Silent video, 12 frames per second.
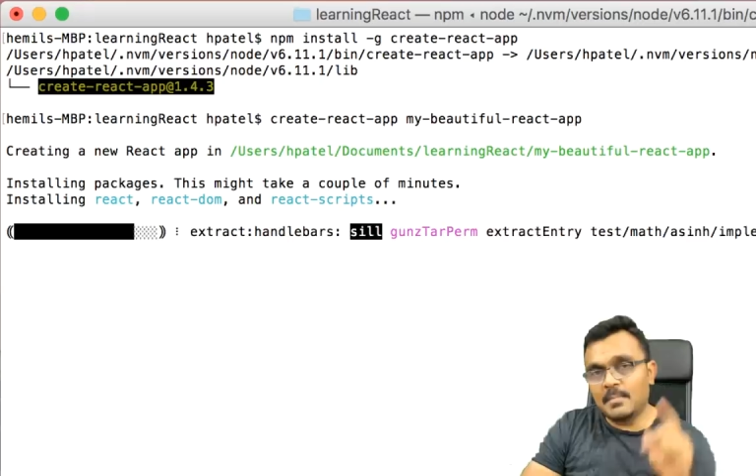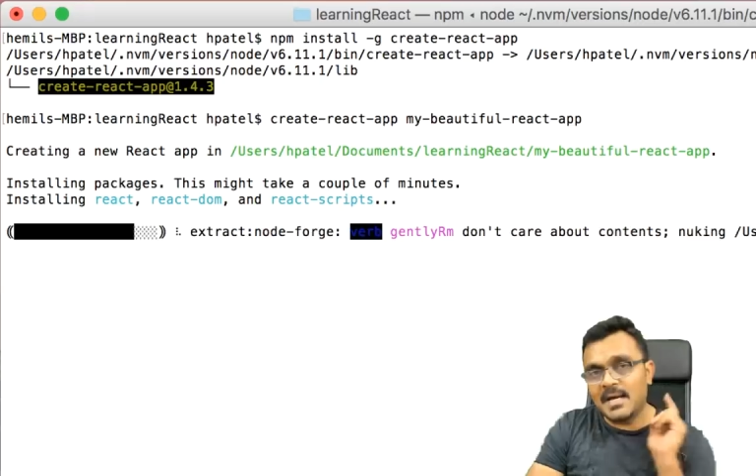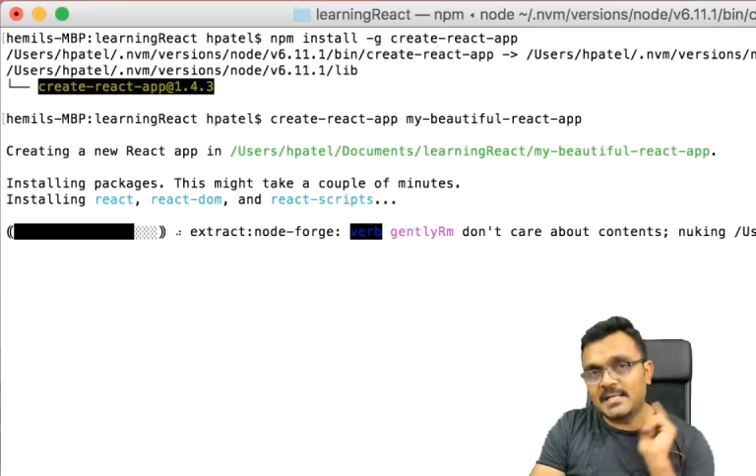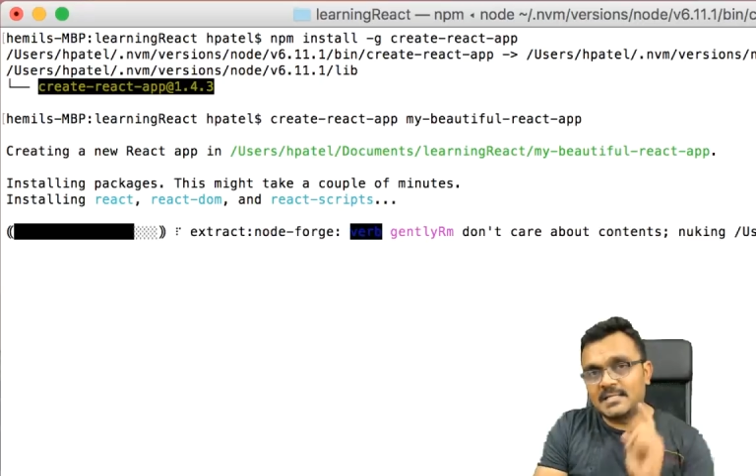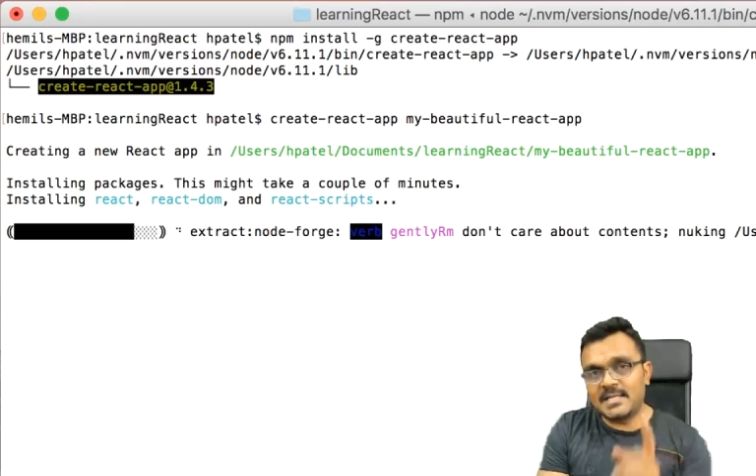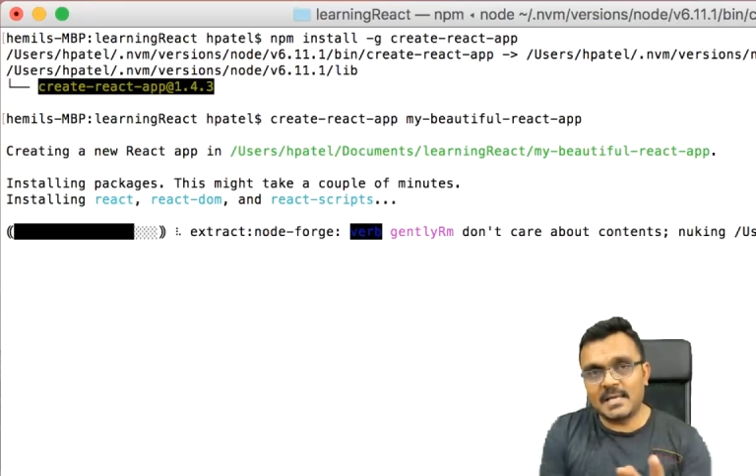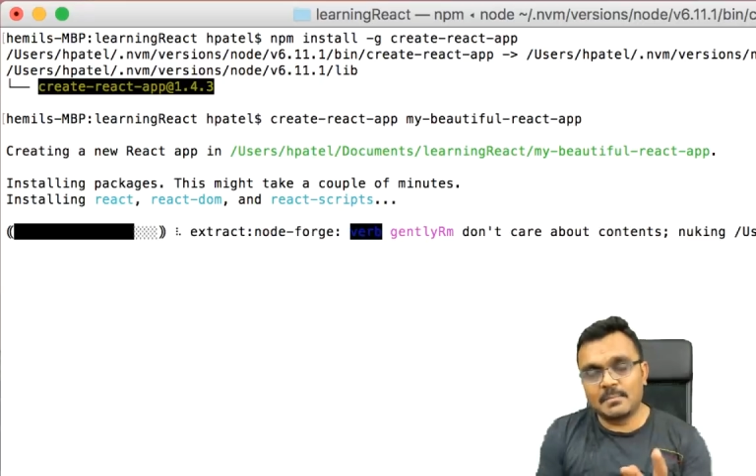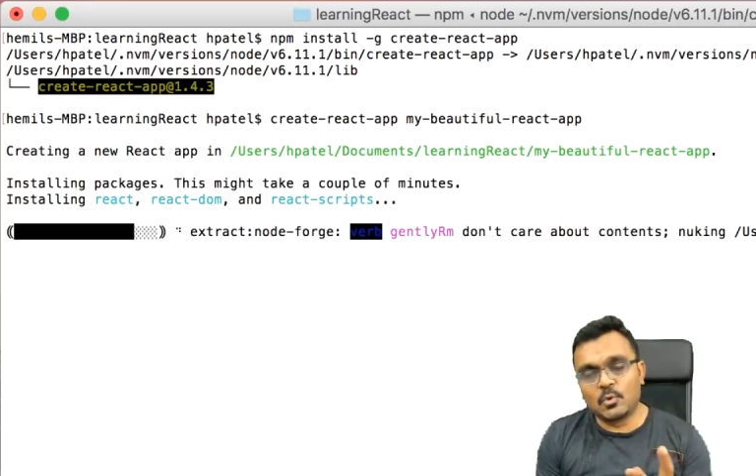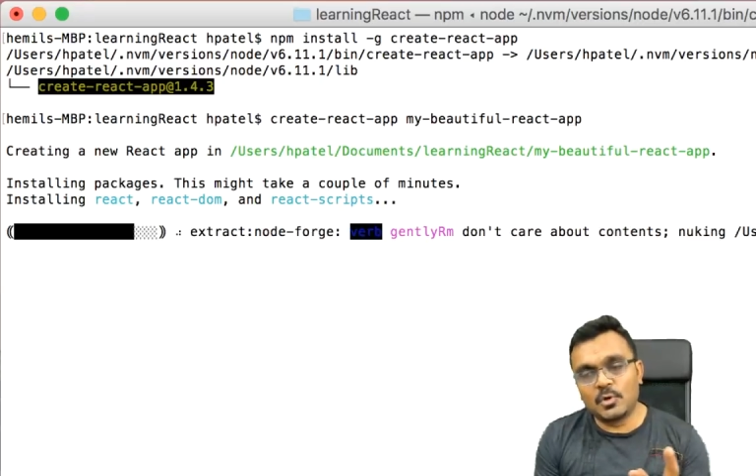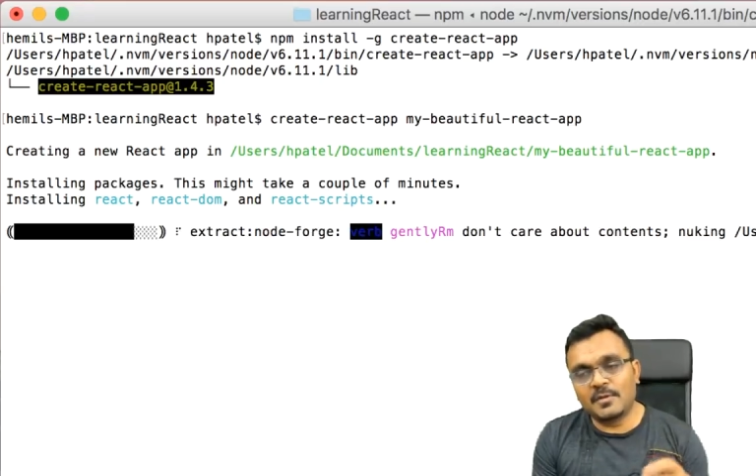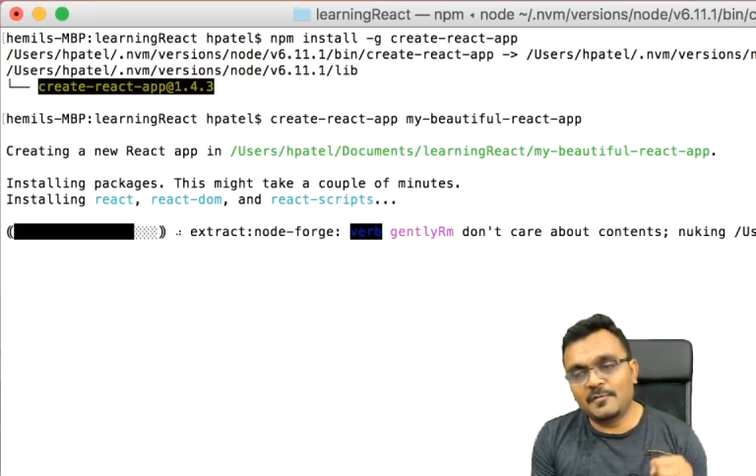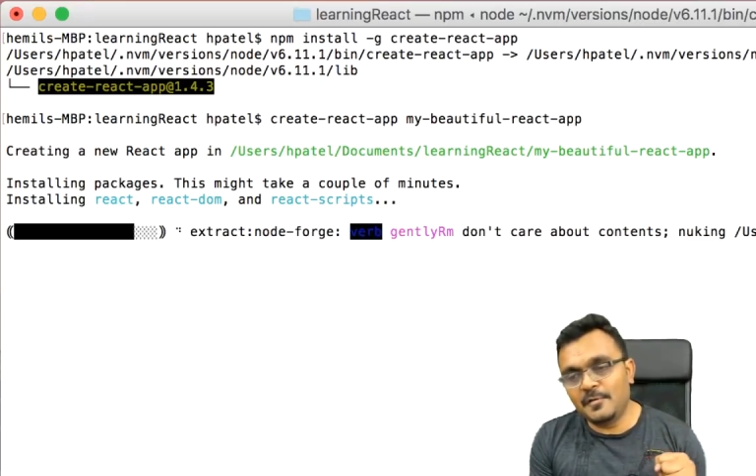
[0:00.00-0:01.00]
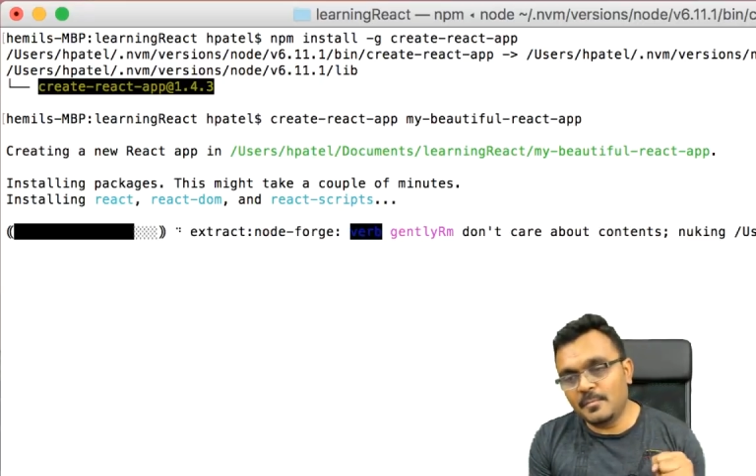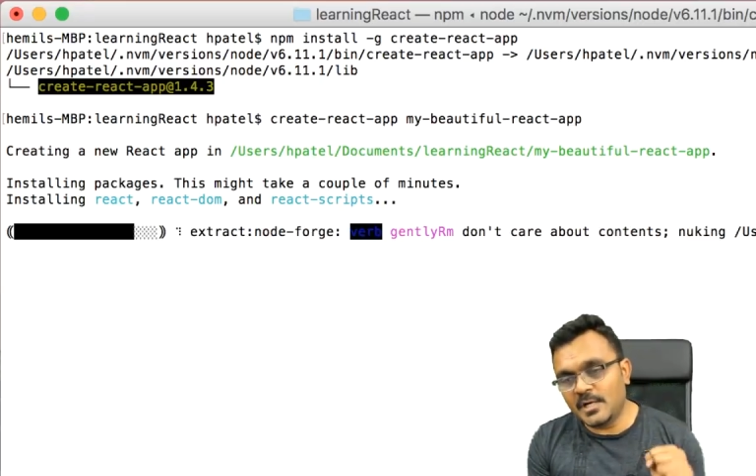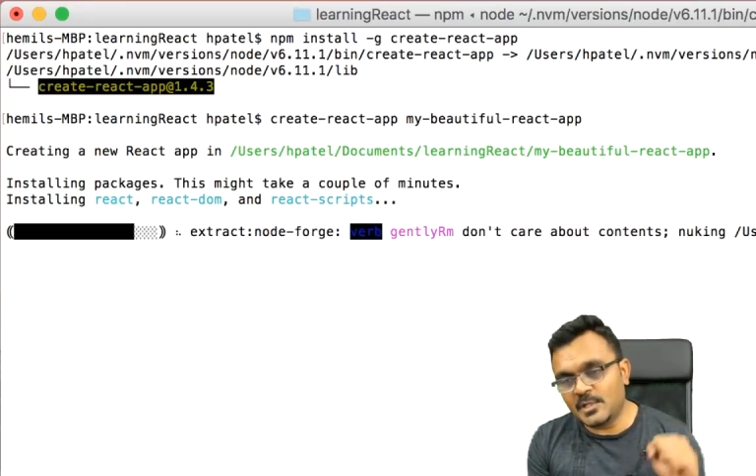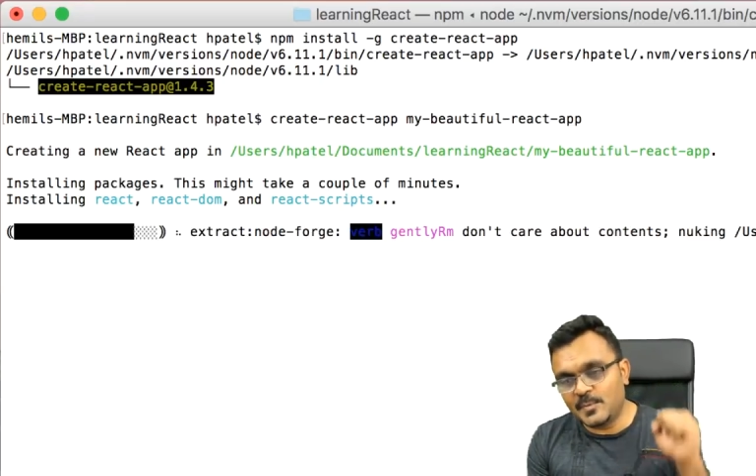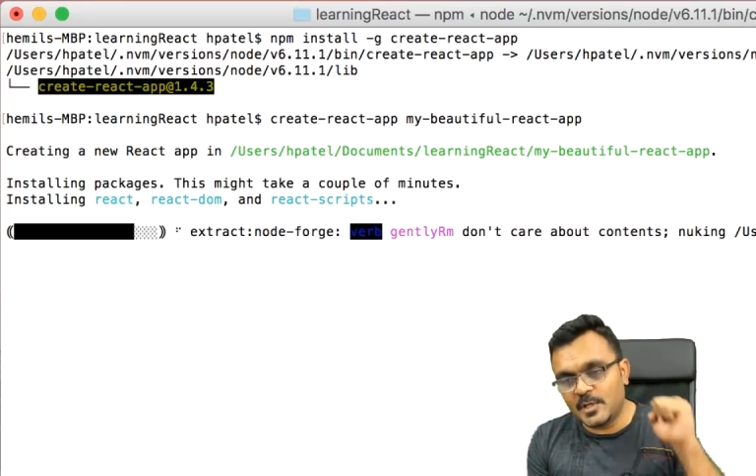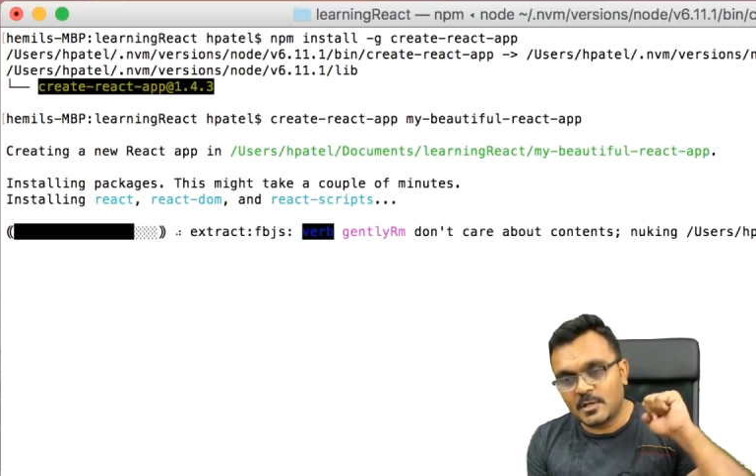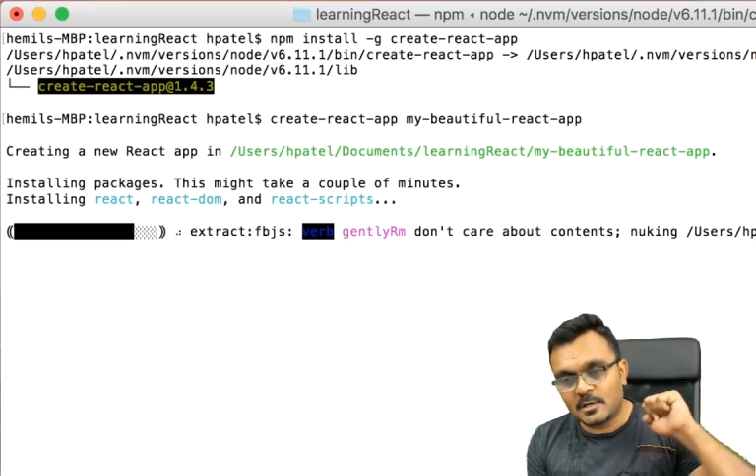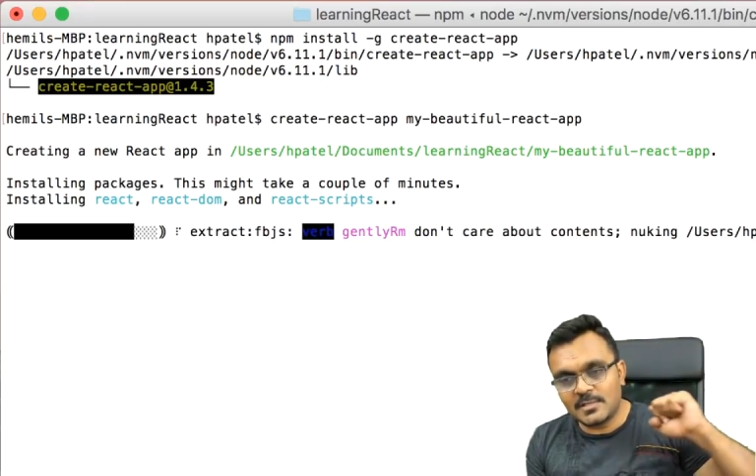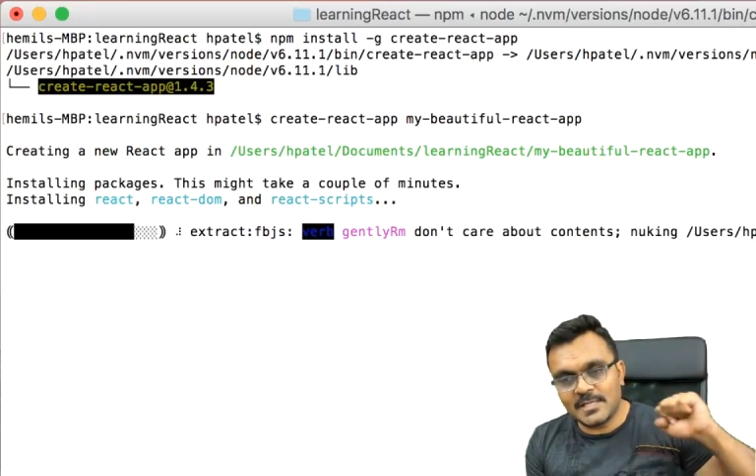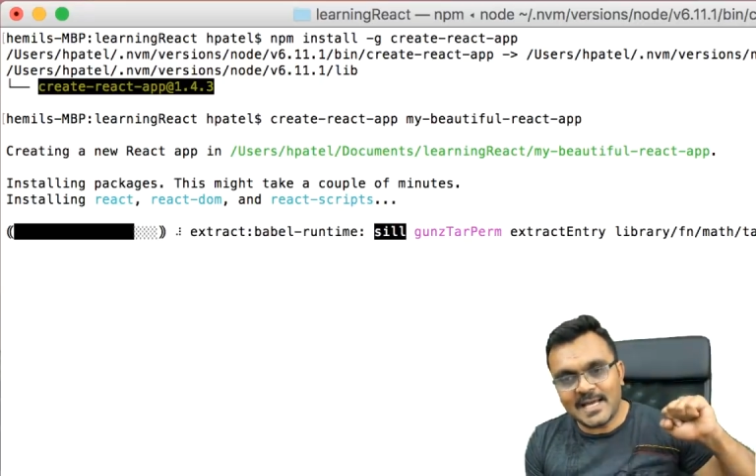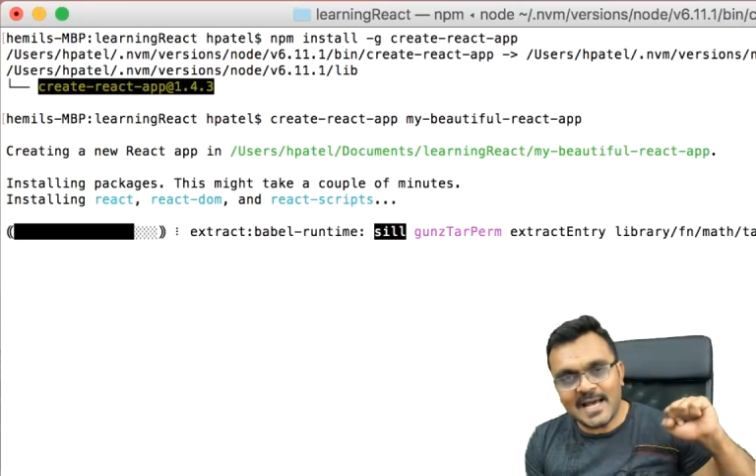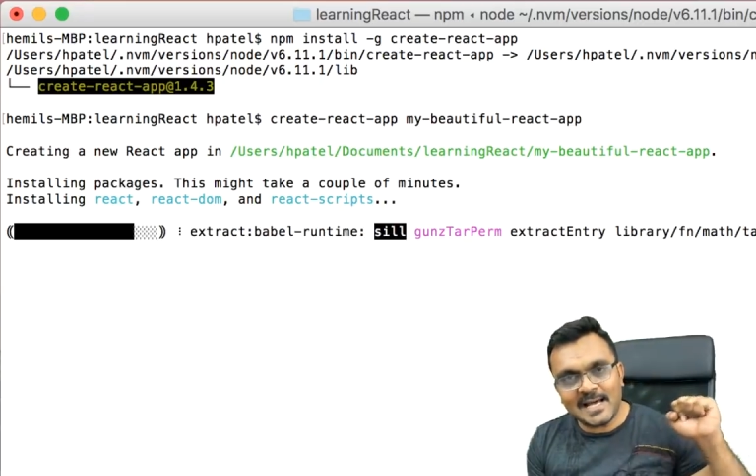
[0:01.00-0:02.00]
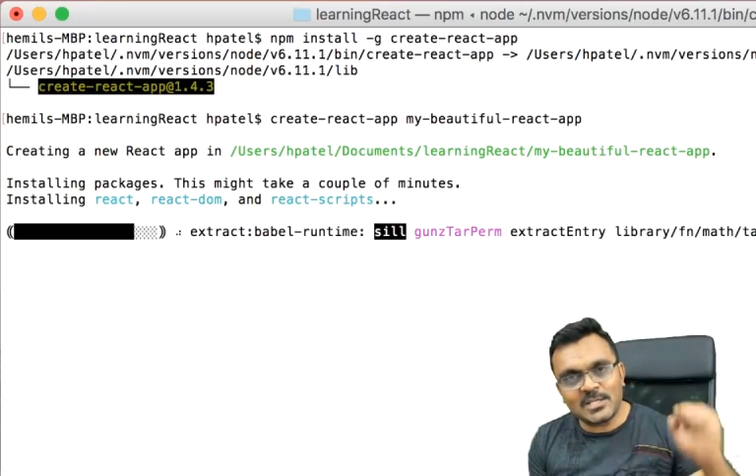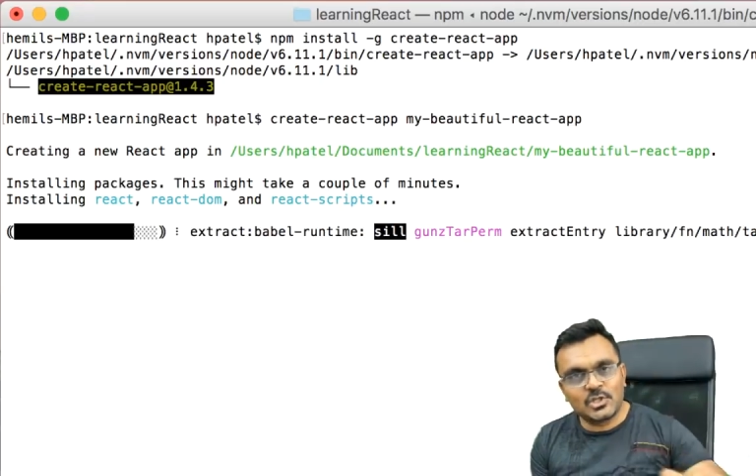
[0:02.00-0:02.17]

might take more than a few minutes because it has